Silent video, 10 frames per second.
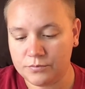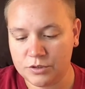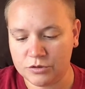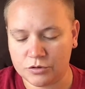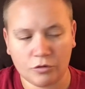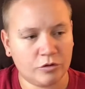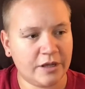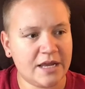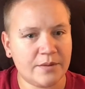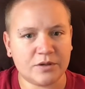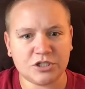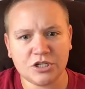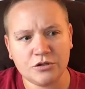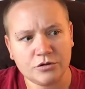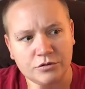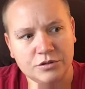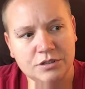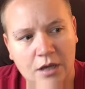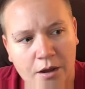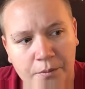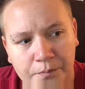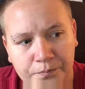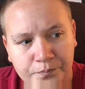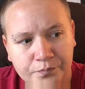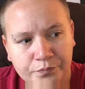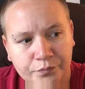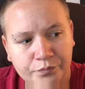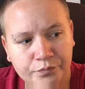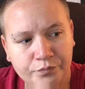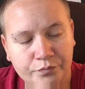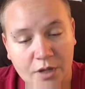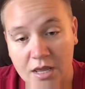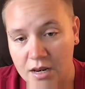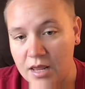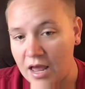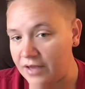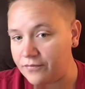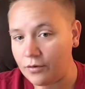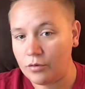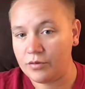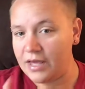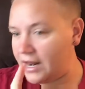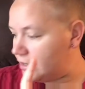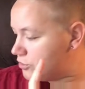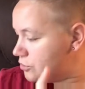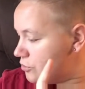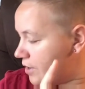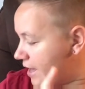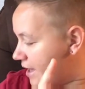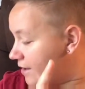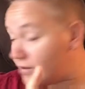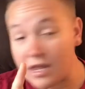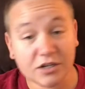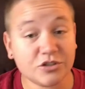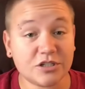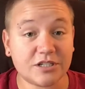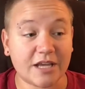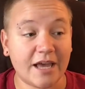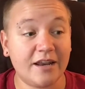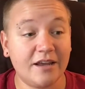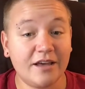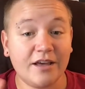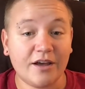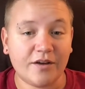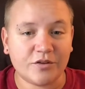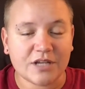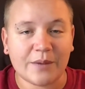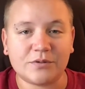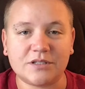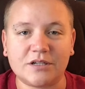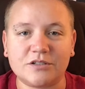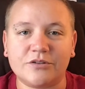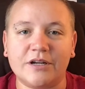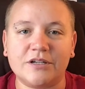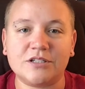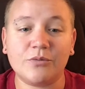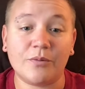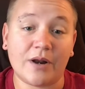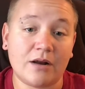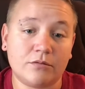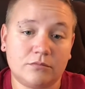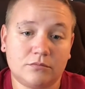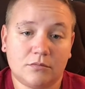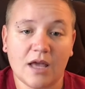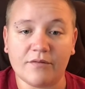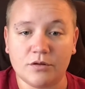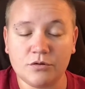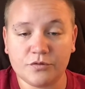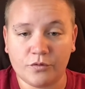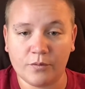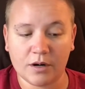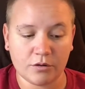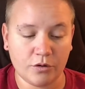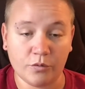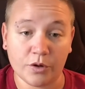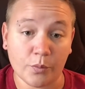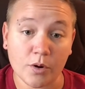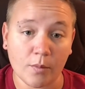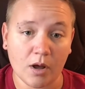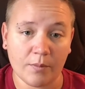She was an older lady, but she used an iPhone. And I do have an extra set of those Apple stickers around here somewhere, but I don't have a use for them. I don't know what to put them on.